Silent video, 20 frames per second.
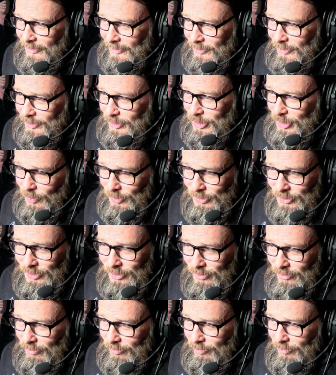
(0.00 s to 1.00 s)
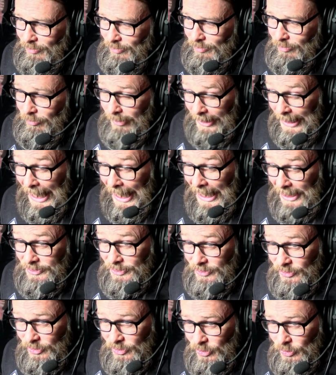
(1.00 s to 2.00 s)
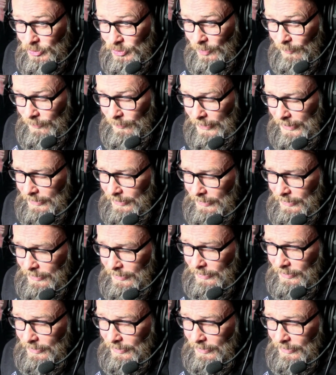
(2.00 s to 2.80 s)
you want, do you want to react to something?